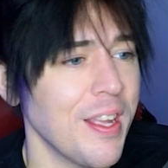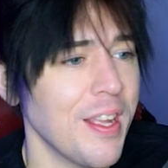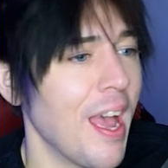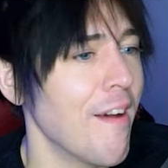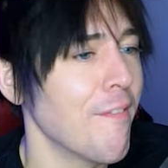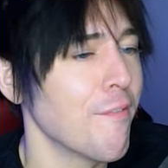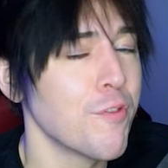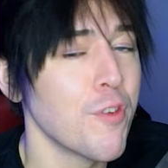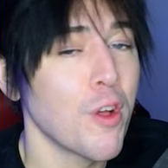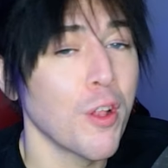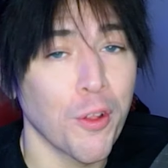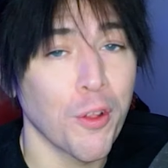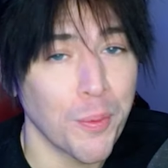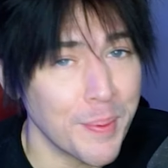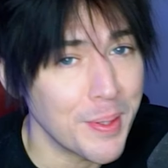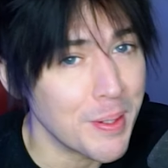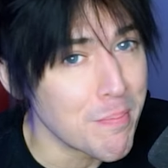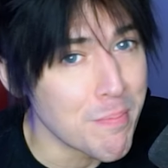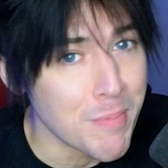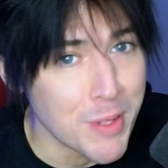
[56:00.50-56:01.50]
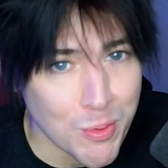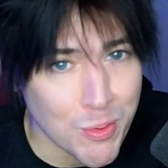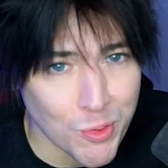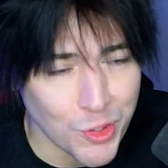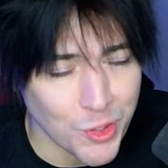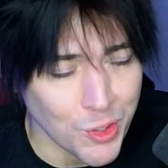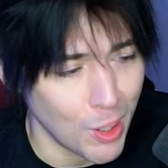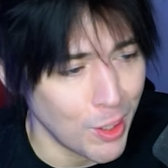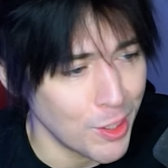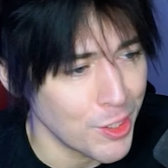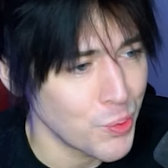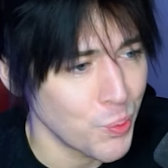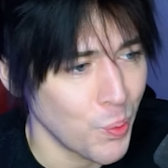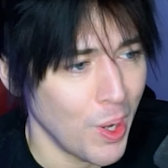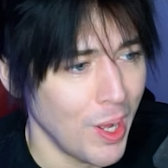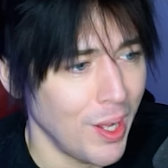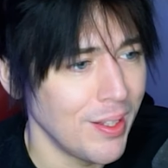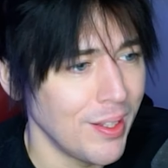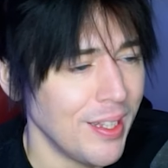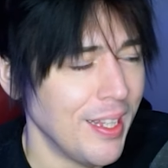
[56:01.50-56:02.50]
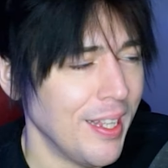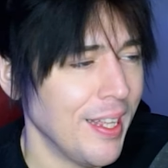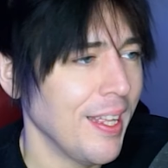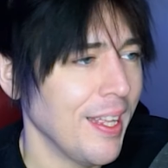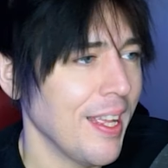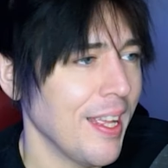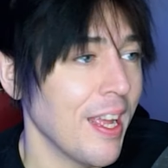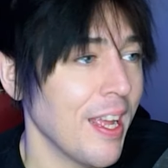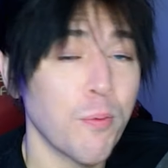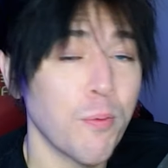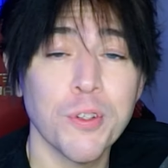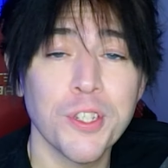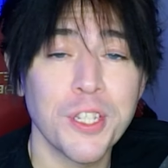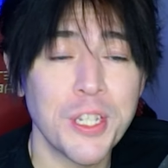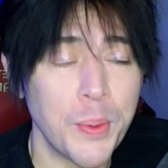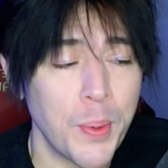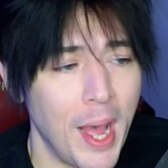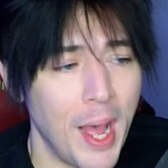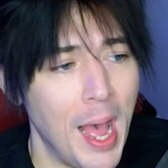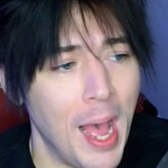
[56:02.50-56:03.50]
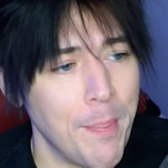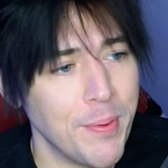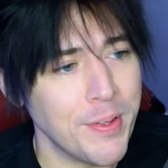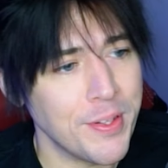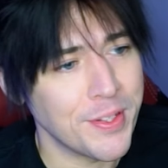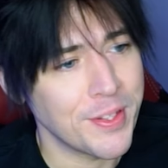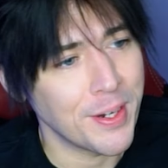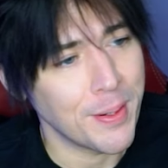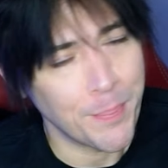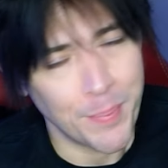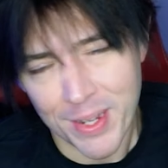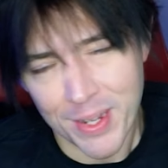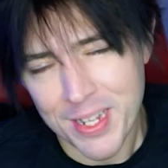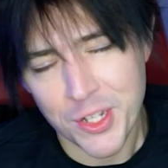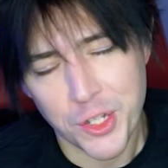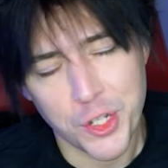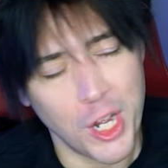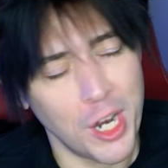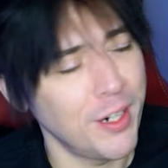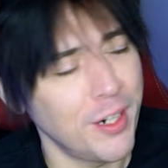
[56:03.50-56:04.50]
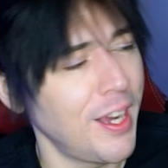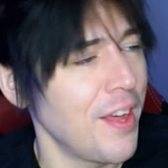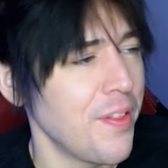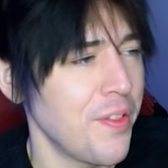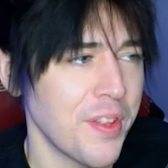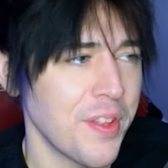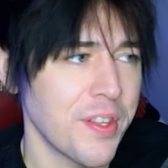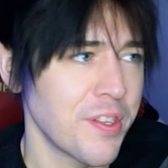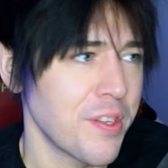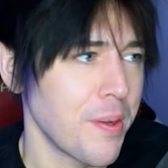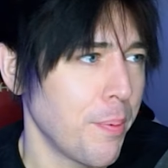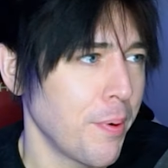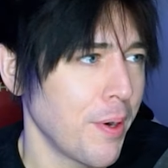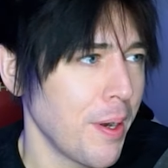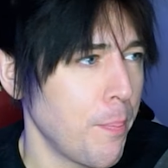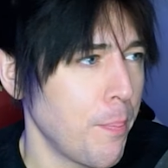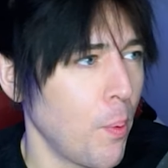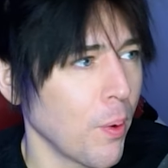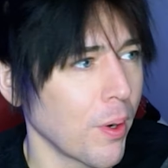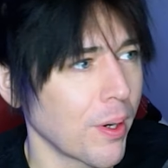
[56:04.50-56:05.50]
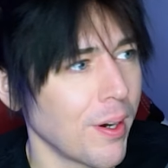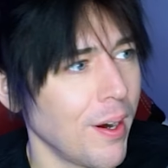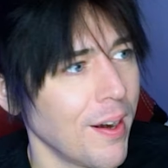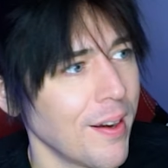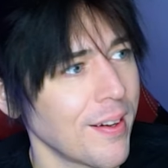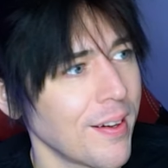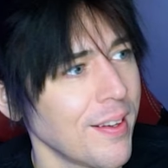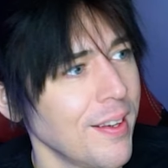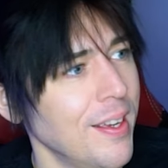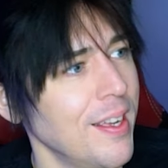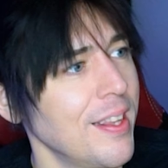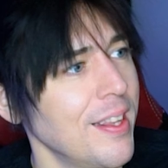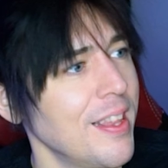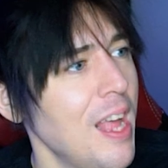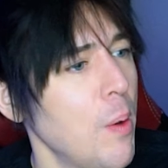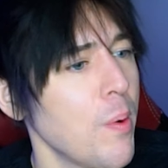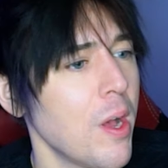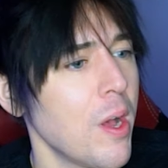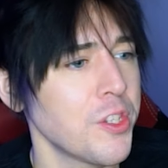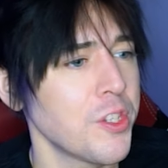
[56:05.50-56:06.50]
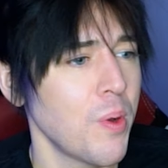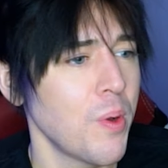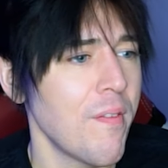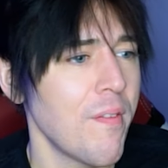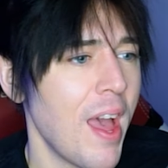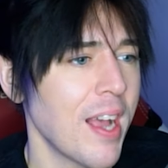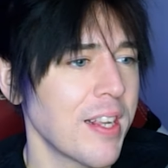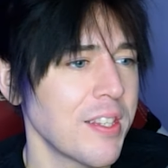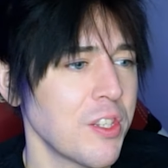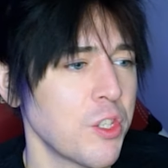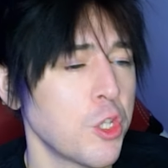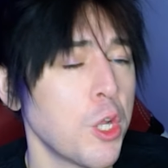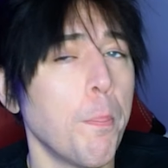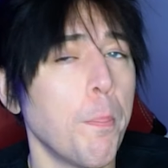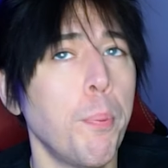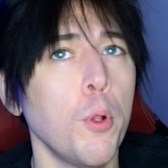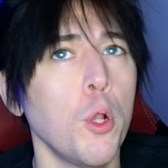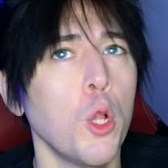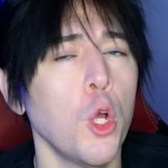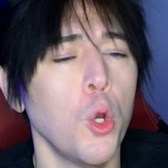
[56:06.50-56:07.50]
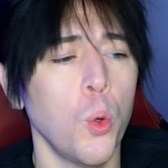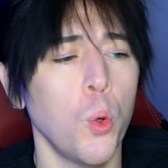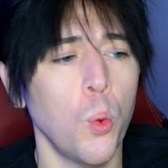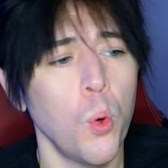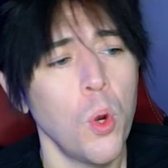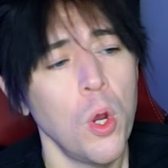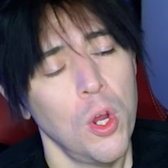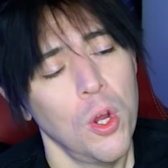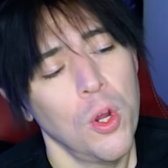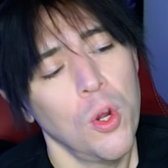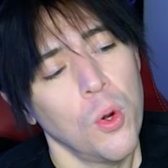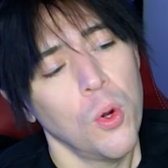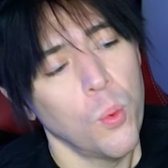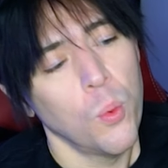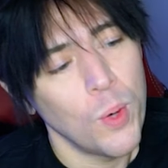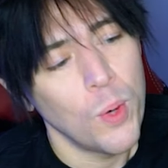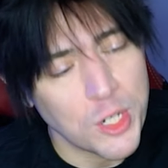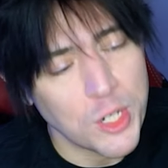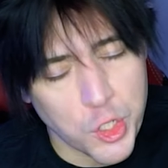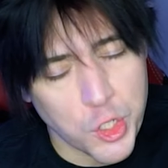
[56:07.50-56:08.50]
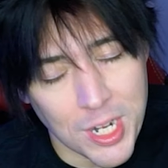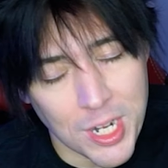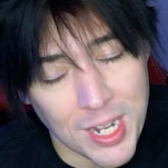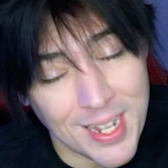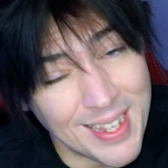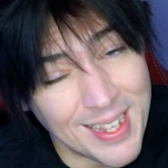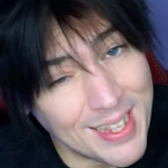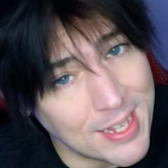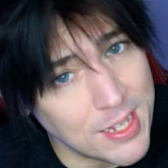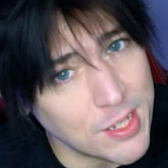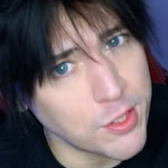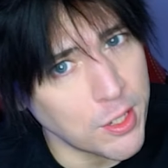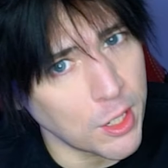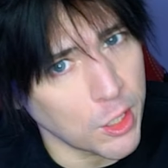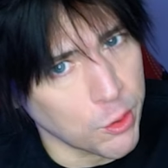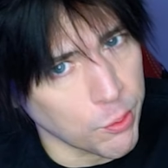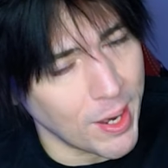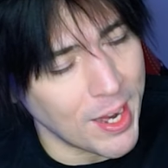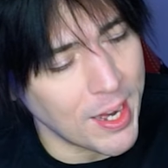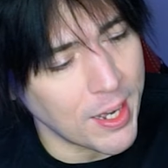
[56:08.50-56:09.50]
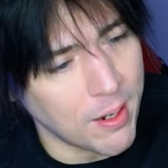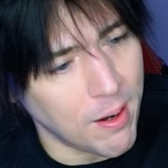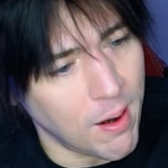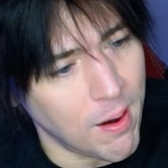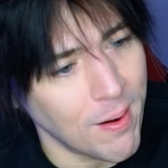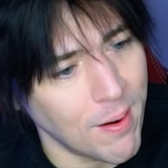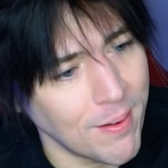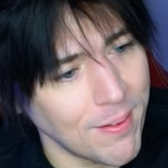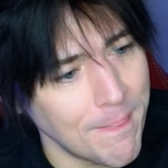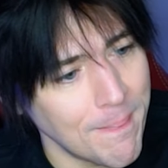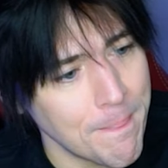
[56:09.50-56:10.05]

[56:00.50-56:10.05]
have a little bit of Mew stall as well, and we'll see what happens there. But in general, I think this is a pretty poor card. Now we also have access to Blue, which is a great card